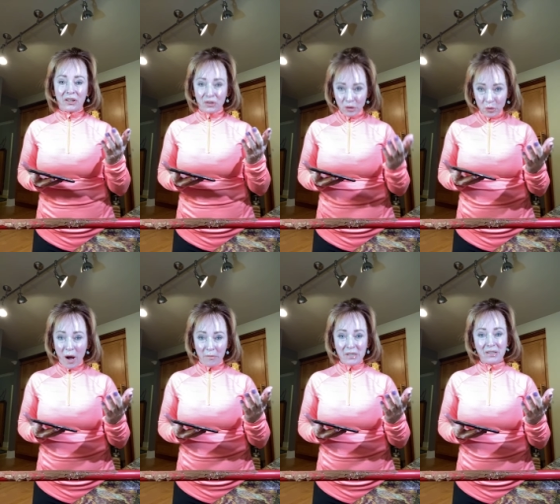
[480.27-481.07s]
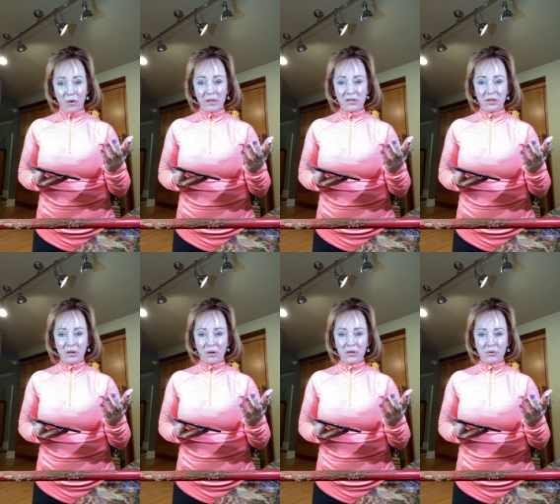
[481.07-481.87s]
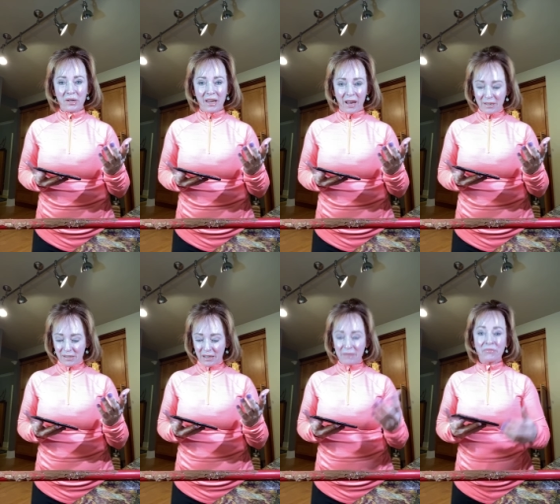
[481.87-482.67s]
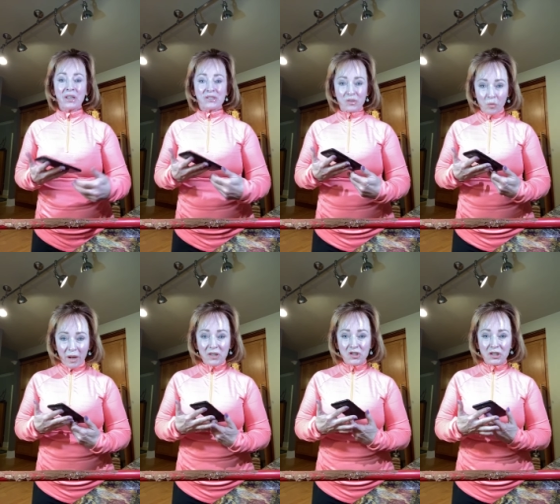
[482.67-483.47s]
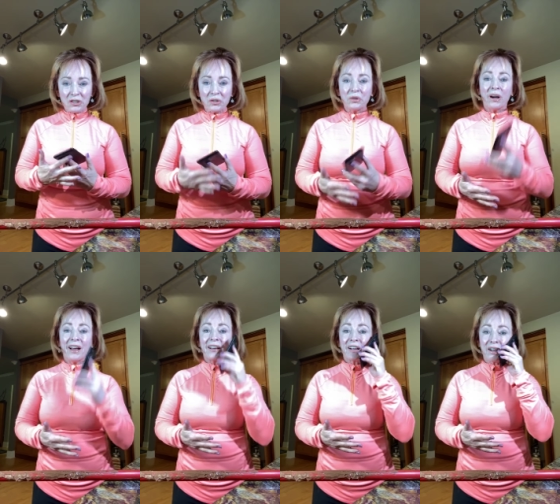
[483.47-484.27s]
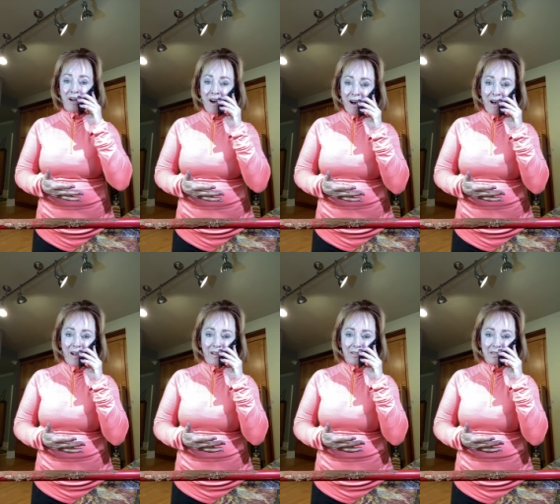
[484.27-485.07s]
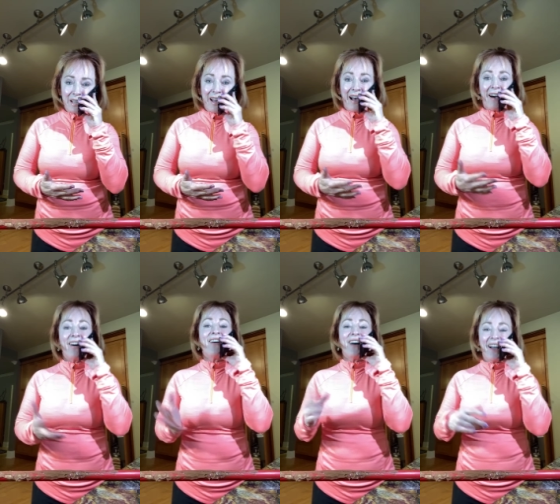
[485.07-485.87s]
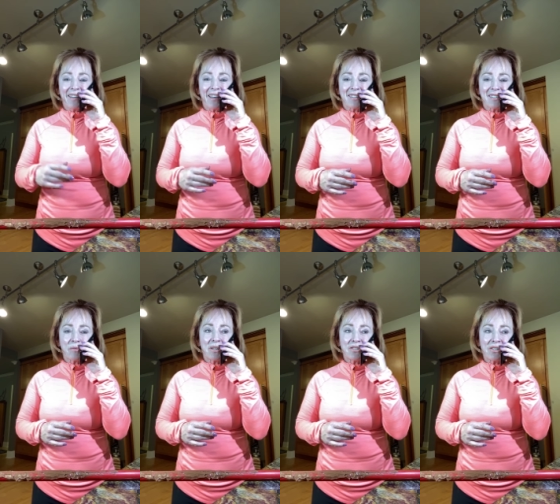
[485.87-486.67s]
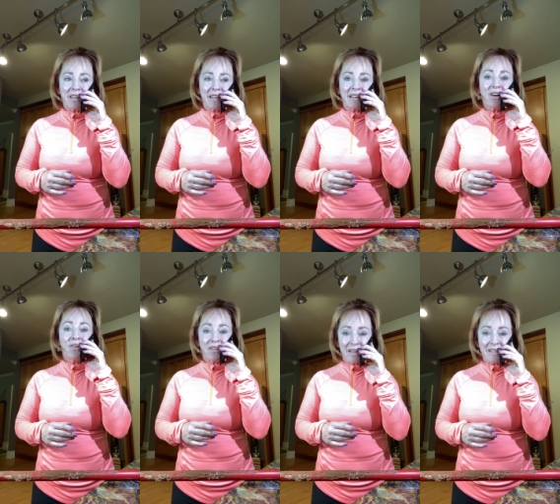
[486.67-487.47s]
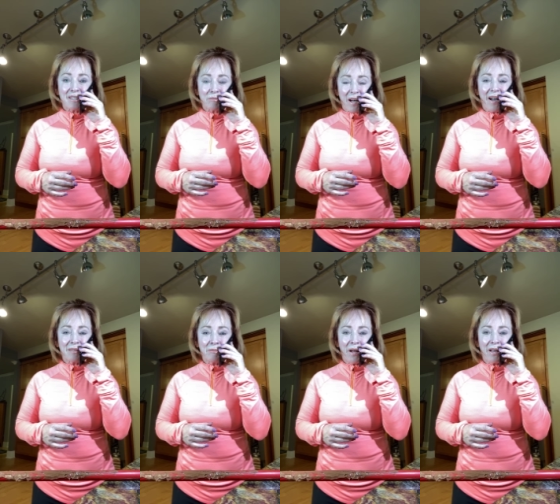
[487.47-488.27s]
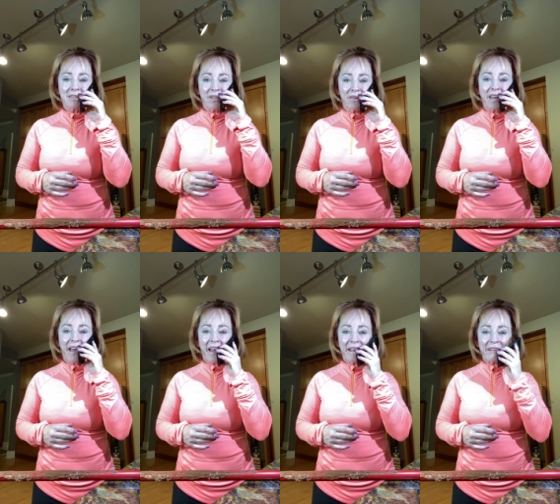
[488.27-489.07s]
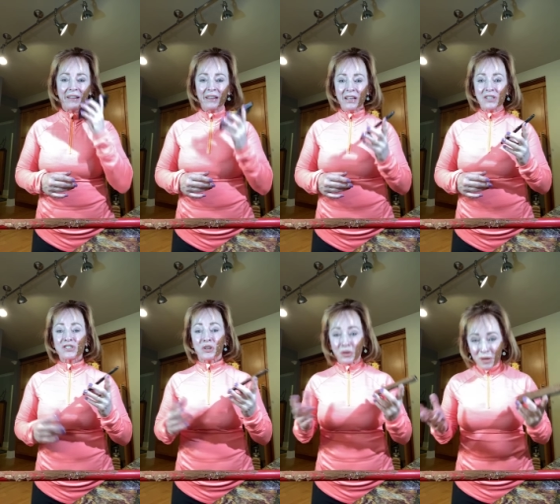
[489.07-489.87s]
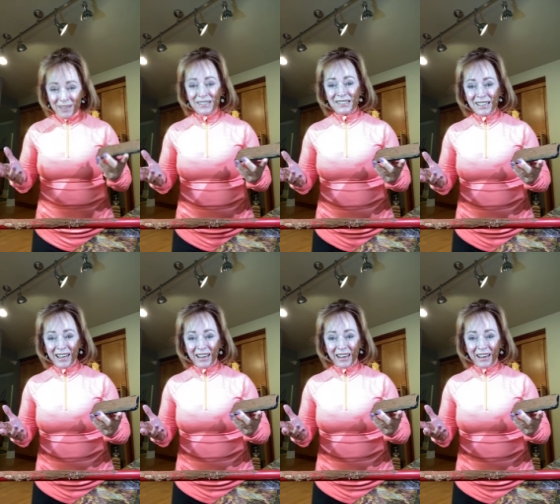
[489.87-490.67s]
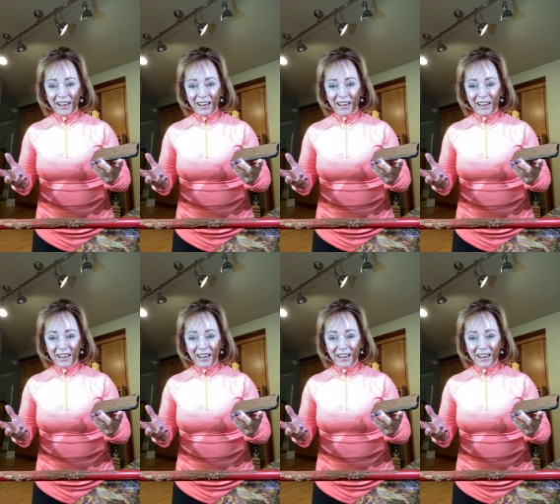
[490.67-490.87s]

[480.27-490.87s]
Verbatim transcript: knew I was going to the grocery, Casey. So what does she do? calls. Oh, hi, Casey. What'd you need? Oh, you need some cotton balls? Okay. So you can see